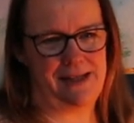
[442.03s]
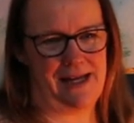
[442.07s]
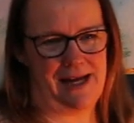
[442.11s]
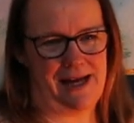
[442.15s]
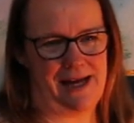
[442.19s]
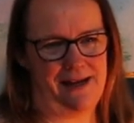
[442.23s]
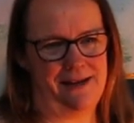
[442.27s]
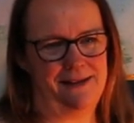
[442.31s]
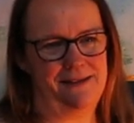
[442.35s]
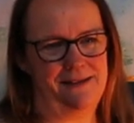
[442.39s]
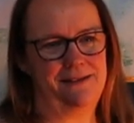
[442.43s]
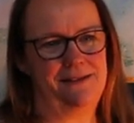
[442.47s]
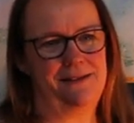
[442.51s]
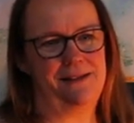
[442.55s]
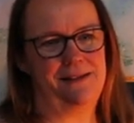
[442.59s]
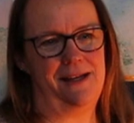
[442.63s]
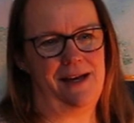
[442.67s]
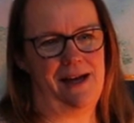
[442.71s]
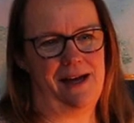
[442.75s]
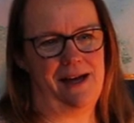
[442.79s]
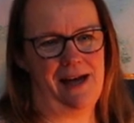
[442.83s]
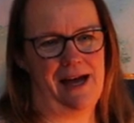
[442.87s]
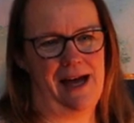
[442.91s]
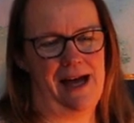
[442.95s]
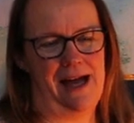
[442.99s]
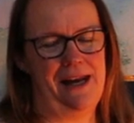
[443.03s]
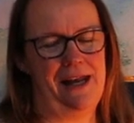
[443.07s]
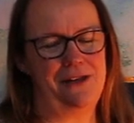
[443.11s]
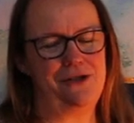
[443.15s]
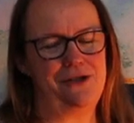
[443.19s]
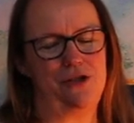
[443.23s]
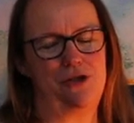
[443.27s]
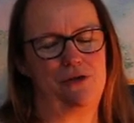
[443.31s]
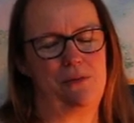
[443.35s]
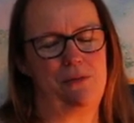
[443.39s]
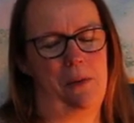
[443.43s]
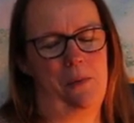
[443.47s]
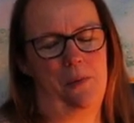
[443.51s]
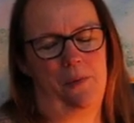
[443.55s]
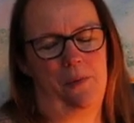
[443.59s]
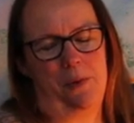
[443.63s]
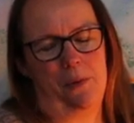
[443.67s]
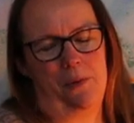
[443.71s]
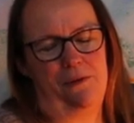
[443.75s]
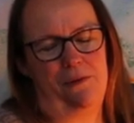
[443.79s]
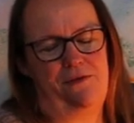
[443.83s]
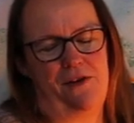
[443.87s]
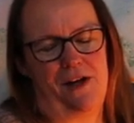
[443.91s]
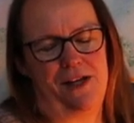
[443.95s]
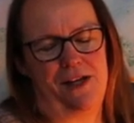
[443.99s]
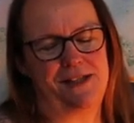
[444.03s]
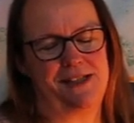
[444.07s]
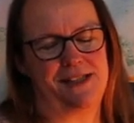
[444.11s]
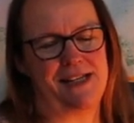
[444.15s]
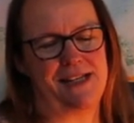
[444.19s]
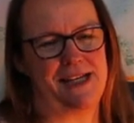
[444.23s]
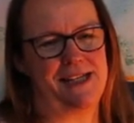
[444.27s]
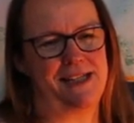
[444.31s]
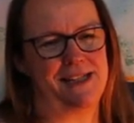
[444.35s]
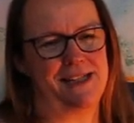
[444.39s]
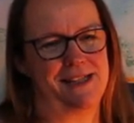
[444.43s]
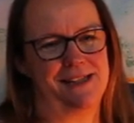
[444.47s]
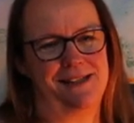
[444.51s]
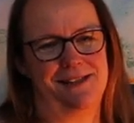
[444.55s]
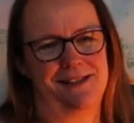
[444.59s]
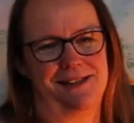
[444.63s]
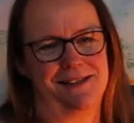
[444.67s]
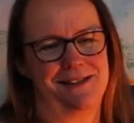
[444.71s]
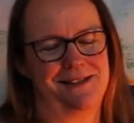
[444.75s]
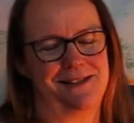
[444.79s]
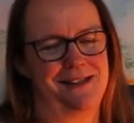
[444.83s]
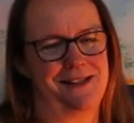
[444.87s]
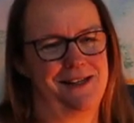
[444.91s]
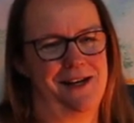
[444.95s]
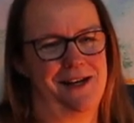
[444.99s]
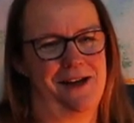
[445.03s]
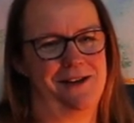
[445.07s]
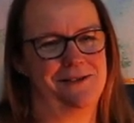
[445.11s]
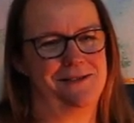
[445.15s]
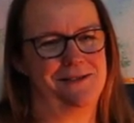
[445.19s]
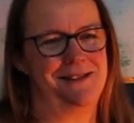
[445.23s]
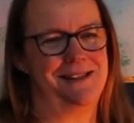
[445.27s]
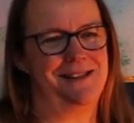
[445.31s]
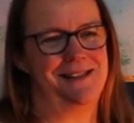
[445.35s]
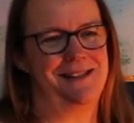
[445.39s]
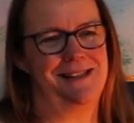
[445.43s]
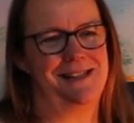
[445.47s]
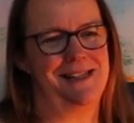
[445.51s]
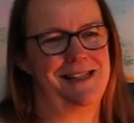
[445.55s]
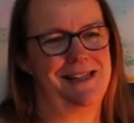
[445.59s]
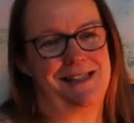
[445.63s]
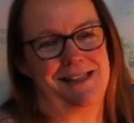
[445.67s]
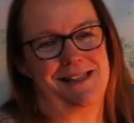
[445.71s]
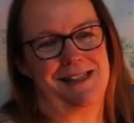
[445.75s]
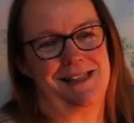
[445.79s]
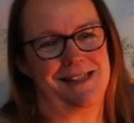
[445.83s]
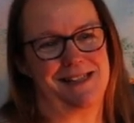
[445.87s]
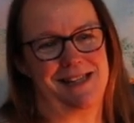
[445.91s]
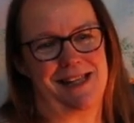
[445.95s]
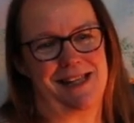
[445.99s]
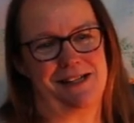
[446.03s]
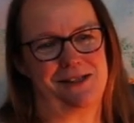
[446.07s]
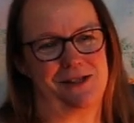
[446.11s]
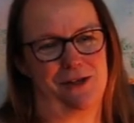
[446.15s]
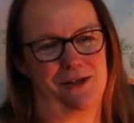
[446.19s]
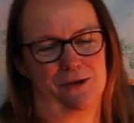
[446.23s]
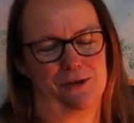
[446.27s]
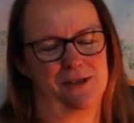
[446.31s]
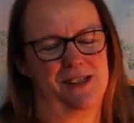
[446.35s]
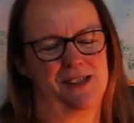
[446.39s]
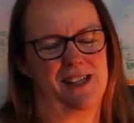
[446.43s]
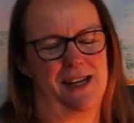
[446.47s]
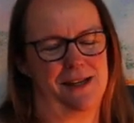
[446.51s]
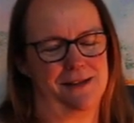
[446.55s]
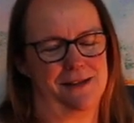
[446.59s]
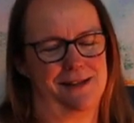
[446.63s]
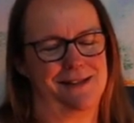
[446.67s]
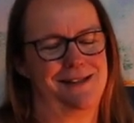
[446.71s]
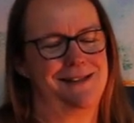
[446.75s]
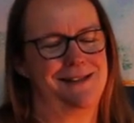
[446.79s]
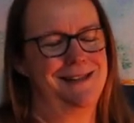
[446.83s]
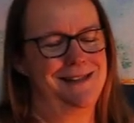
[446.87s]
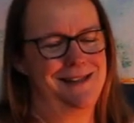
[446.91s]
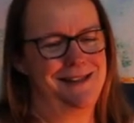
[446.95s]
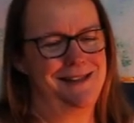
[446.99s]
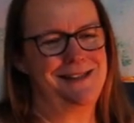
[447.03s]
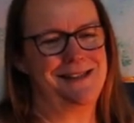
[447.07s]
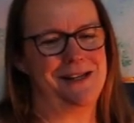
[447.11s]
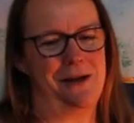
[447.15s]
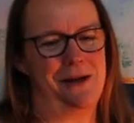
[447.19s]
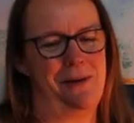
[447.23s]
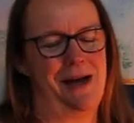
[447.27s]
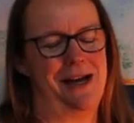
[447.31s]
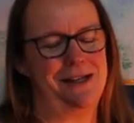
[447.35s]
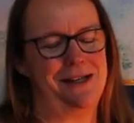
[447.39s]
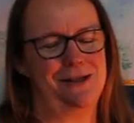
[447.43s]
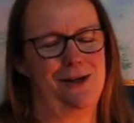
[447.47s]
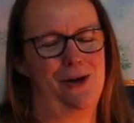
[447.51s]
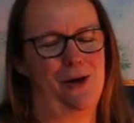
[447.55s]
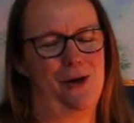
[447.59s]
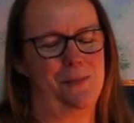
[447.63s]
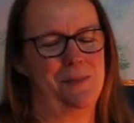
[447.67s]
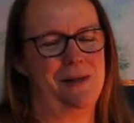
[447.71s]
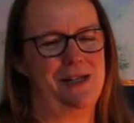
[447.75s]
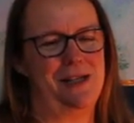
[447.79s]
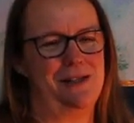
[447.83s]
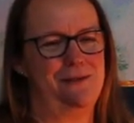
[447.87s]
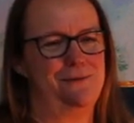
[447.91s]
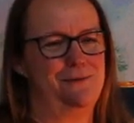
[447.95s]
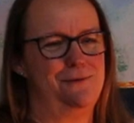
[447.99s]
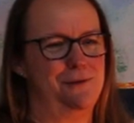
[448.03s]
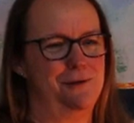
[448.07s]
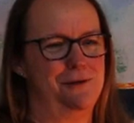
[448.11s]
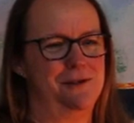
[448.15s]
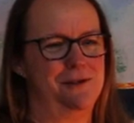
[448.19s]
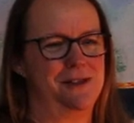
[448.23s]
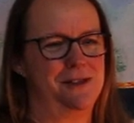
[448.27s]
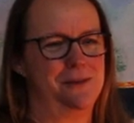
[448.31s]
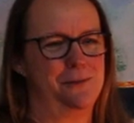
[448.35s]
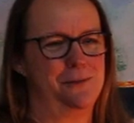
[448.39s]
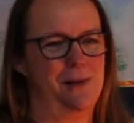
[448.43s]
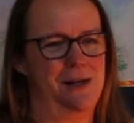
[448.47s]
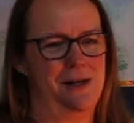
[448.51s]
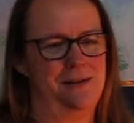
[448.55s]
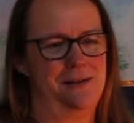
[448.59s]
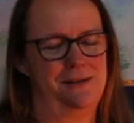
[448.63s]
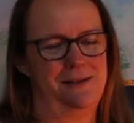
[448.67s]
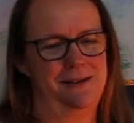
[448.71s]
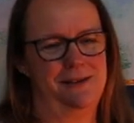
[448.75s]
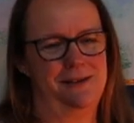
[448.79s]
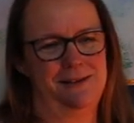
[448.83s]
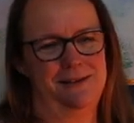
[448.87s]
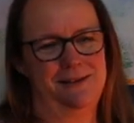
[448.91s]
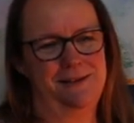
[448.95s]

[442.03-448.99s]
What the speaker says: Yeah. And I just remember when we were first dating that, you know, listening to that song together. Yeah. So it had a lot of meaning for us as well.